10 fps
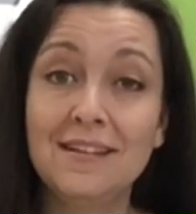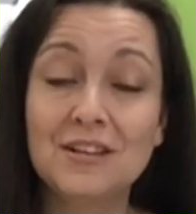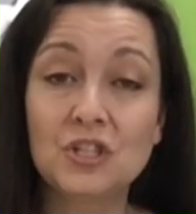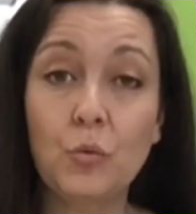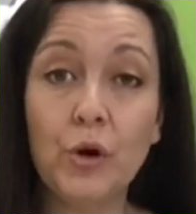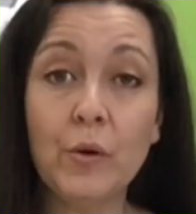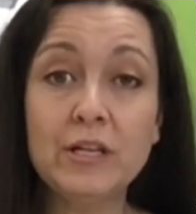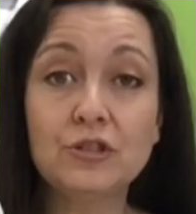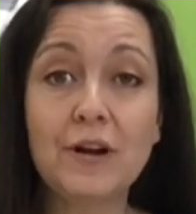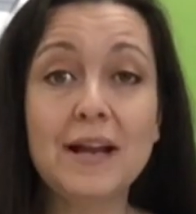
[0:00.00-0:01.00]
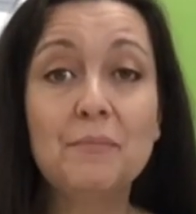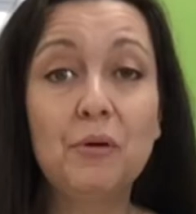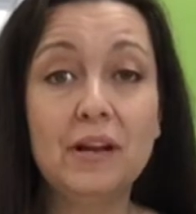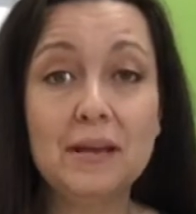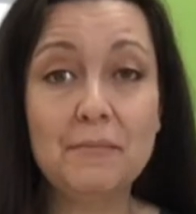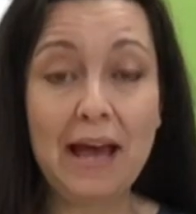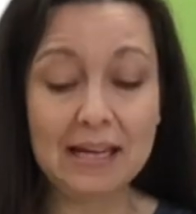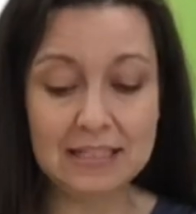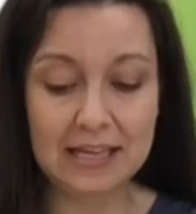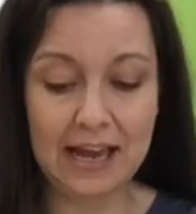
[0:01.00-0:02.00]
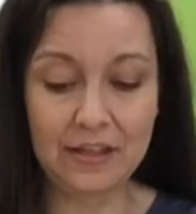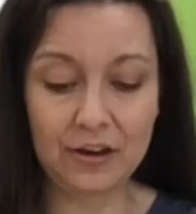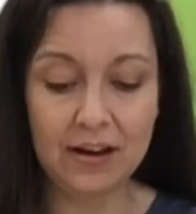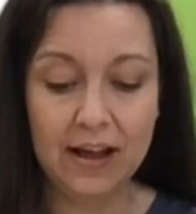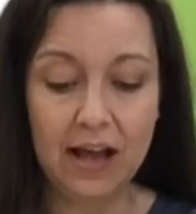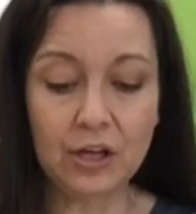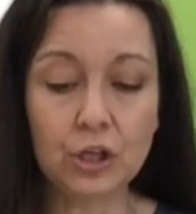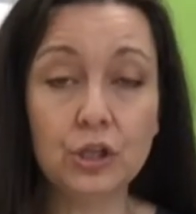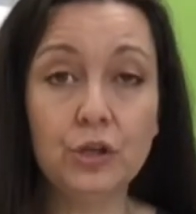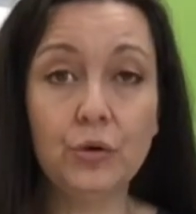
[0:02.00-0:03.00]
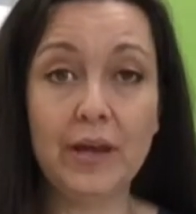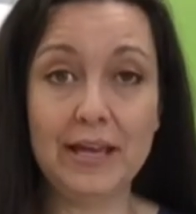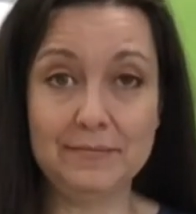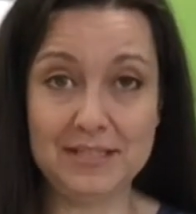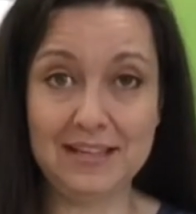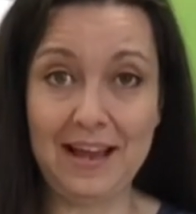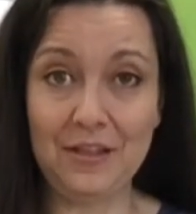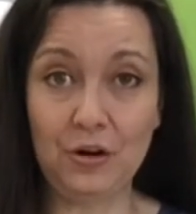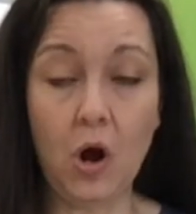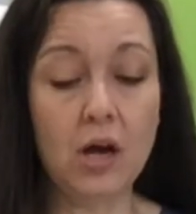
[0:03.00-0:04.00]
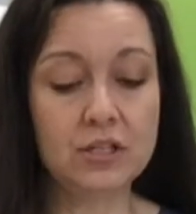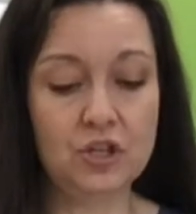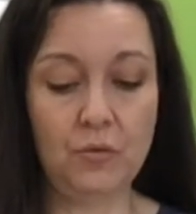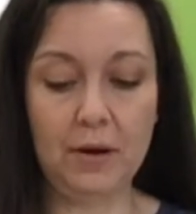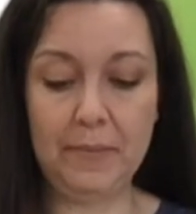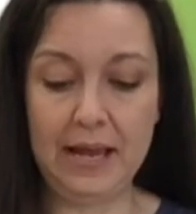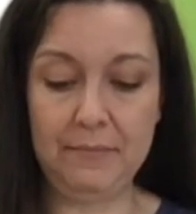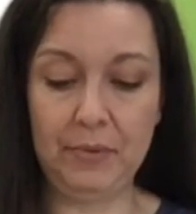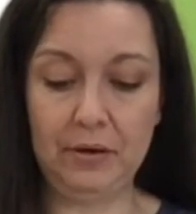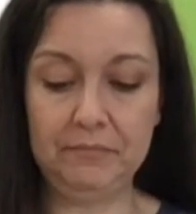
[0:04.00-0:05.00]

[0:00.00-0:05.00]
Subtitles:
So we're going to try to put him back together and glue him together onto our paper.